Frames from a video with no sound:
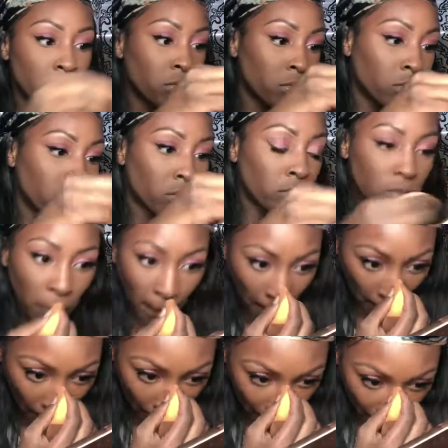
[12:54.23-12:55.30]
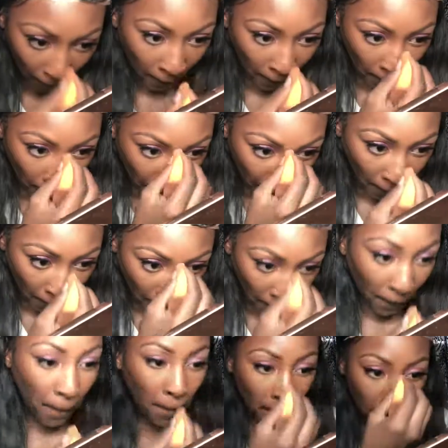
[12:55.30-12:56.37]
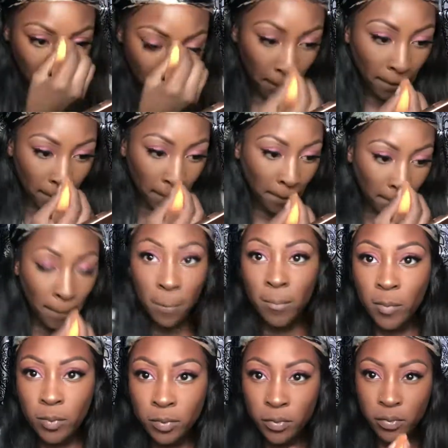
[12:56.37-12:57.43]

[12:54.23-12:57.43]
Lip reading: highlight the bridge of my nose and